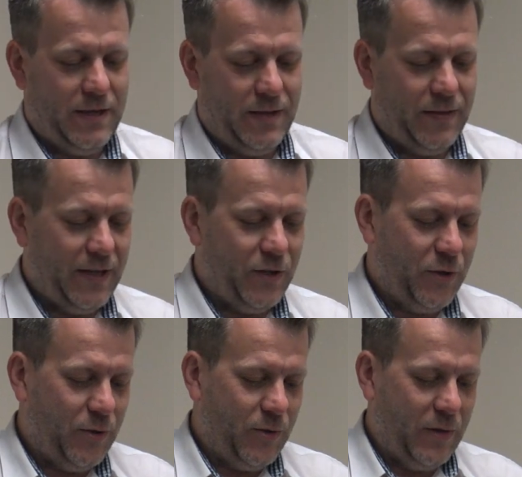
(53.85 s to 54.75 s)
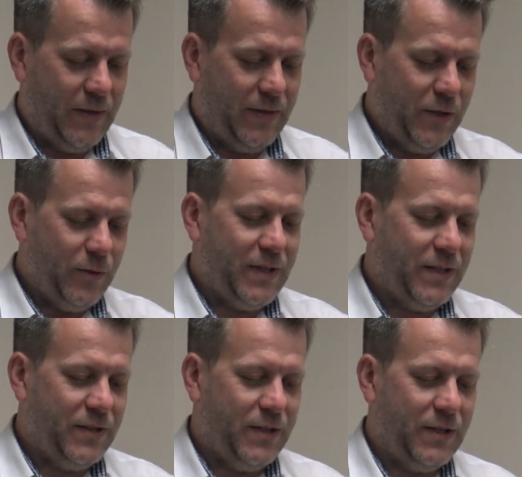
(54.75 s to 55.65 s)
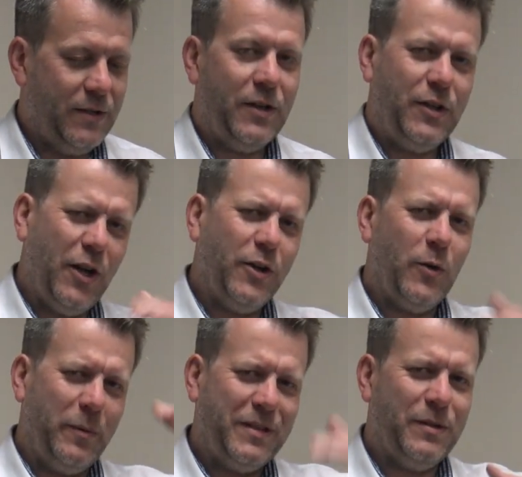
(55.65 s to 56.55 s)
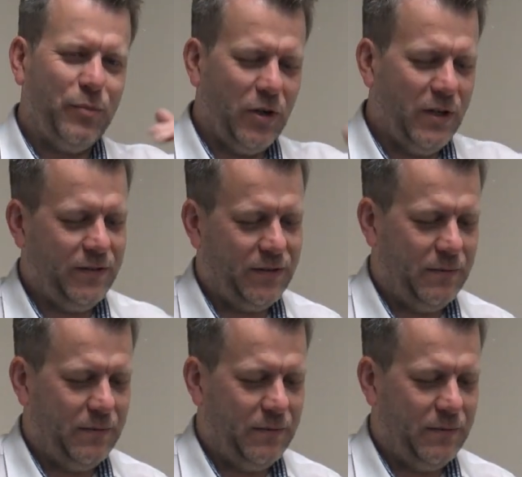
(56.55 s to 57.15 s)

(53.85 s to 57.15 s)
They do tend to yo-yo a bit in price.